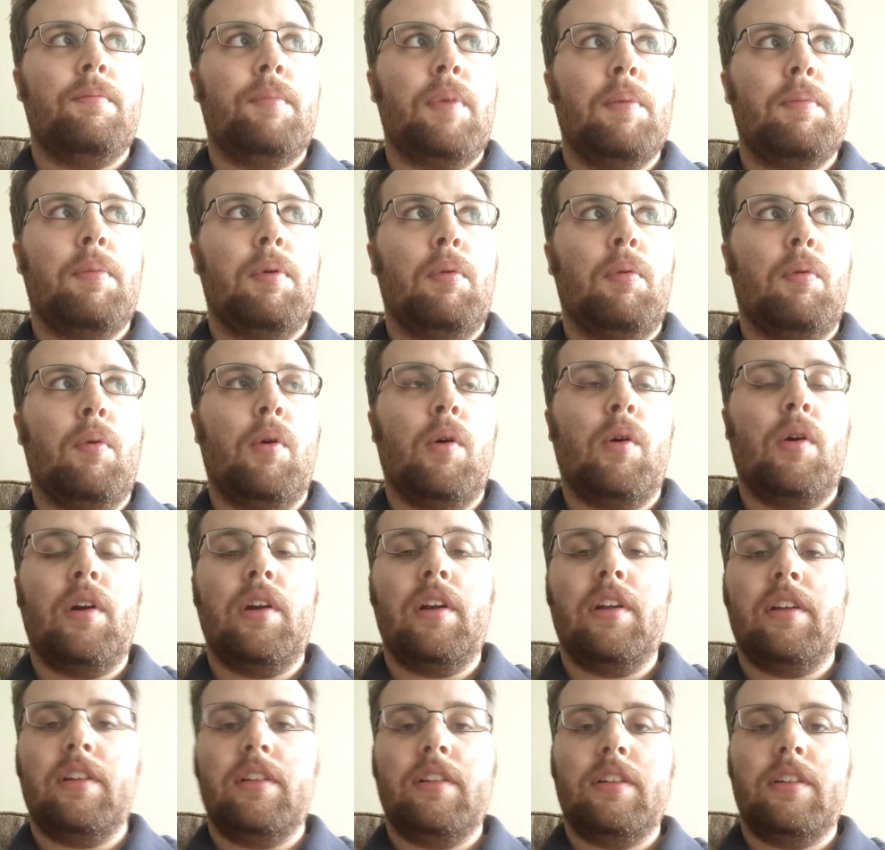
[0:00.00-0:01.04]
people
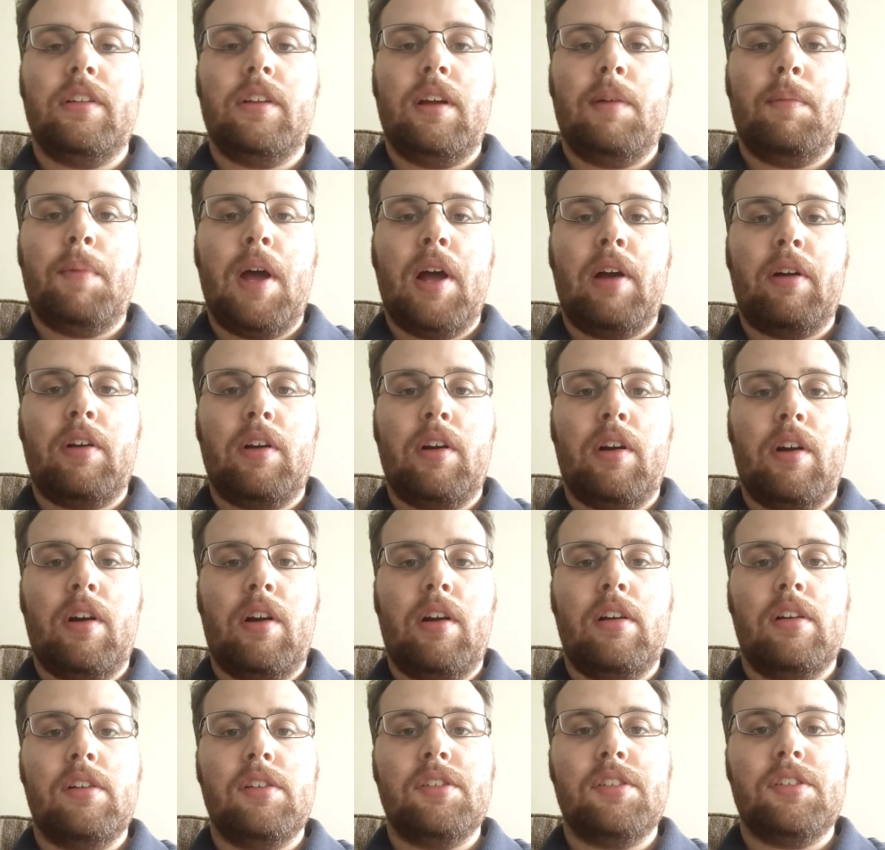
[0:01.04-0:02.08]
warned about
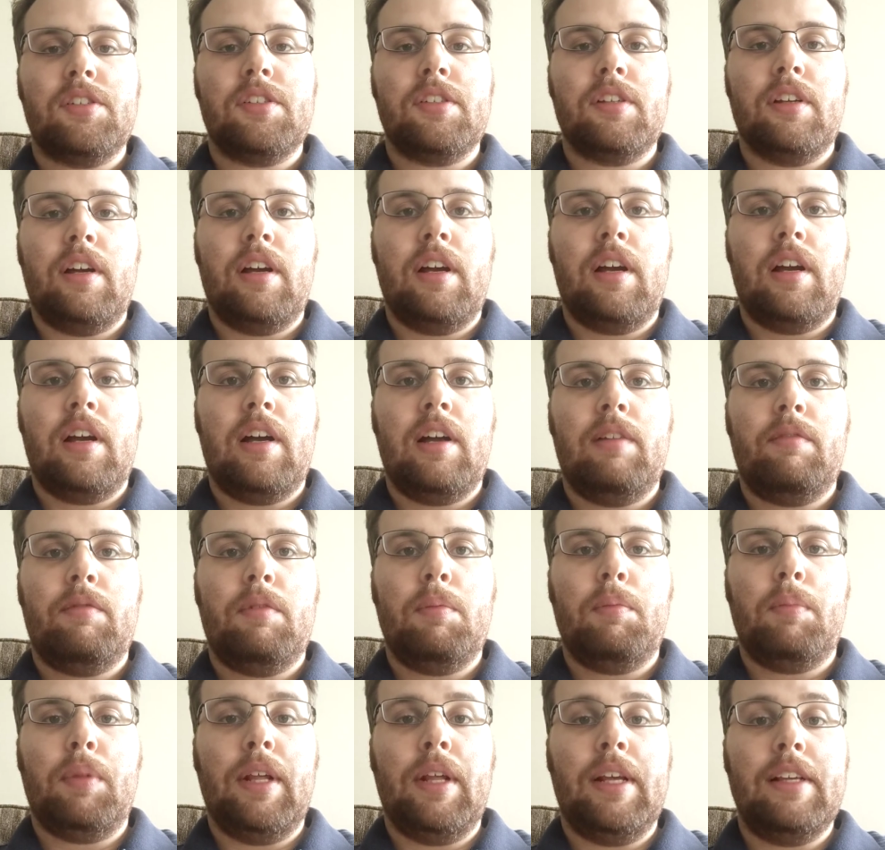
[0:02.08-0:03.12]
cars
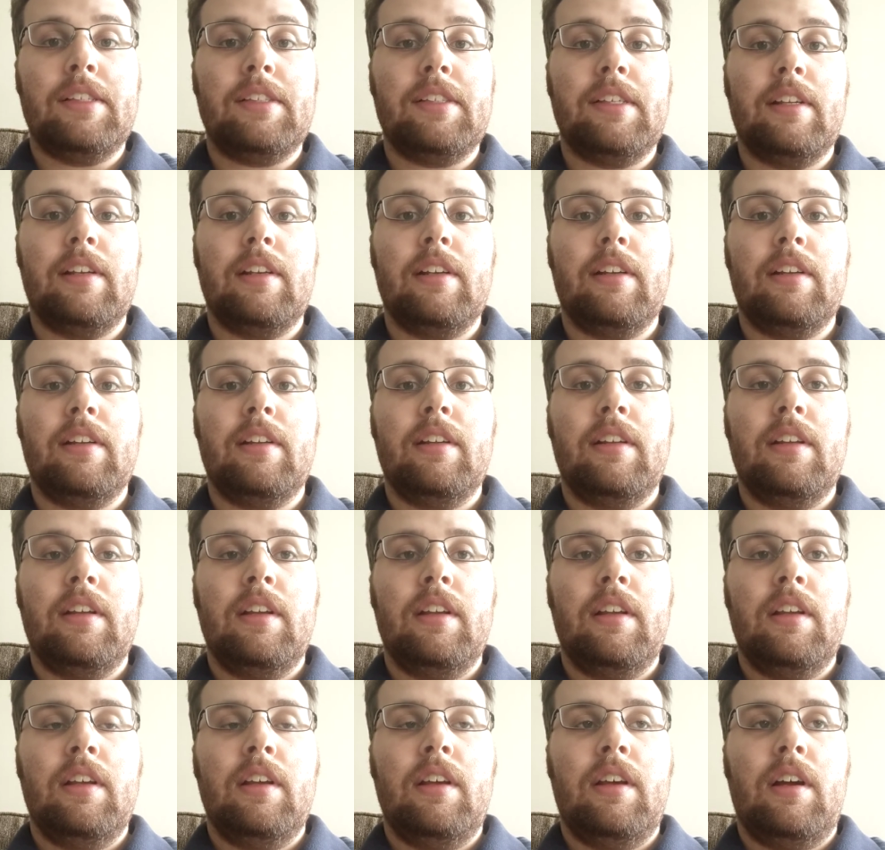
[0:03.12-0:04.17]
replacing
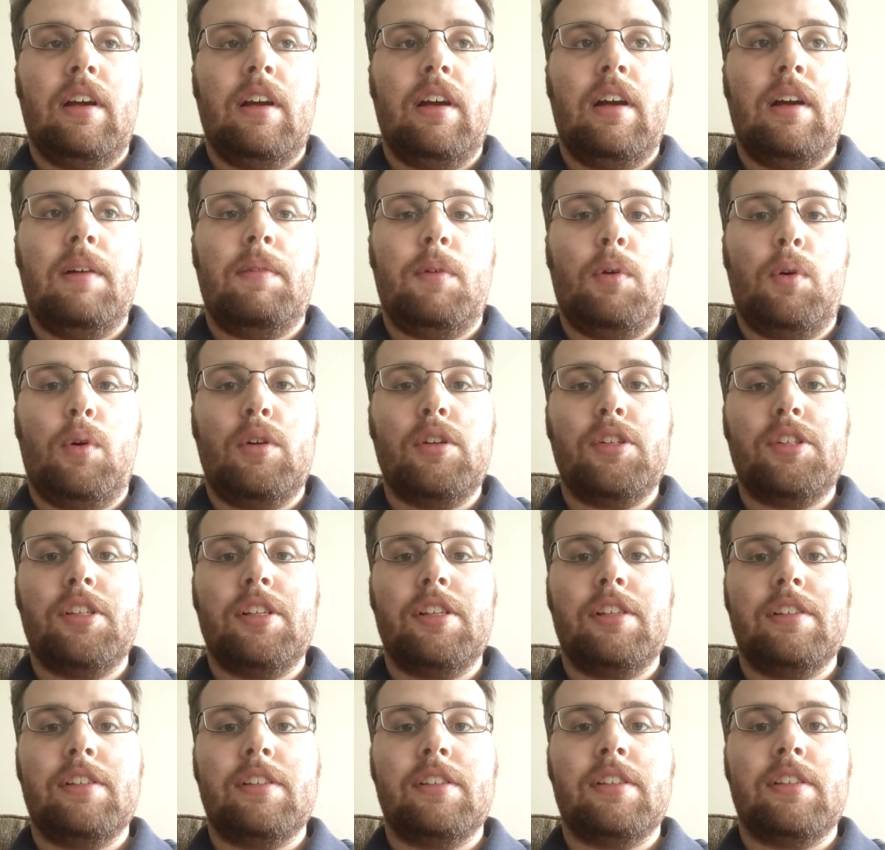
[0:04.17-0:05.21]

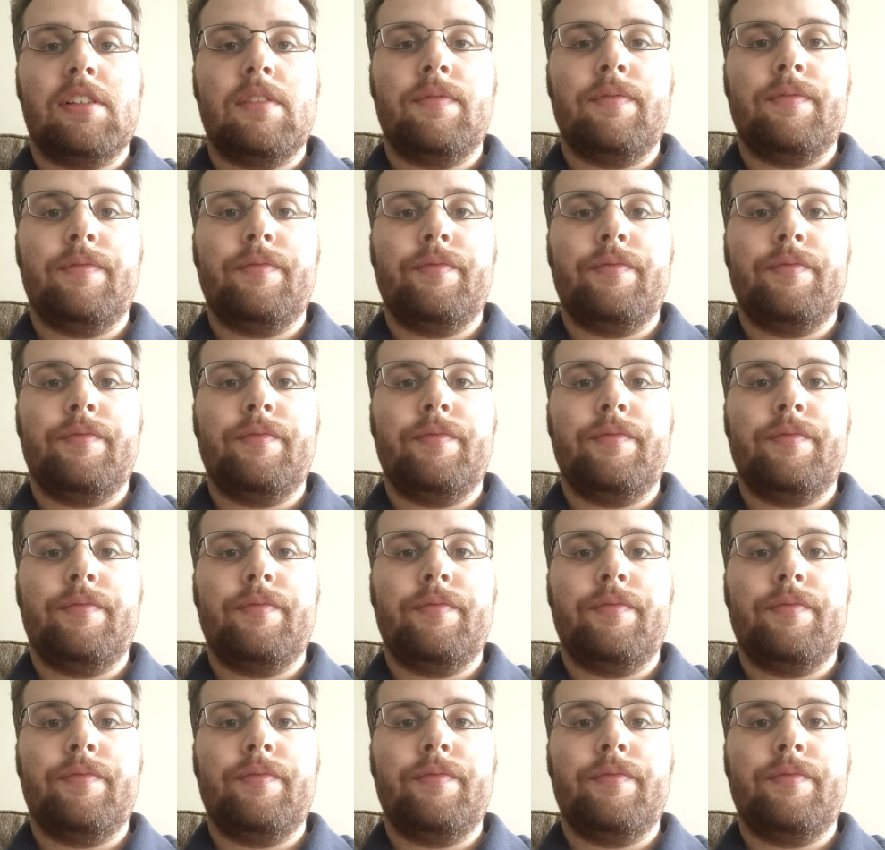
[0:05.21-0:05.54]
horses,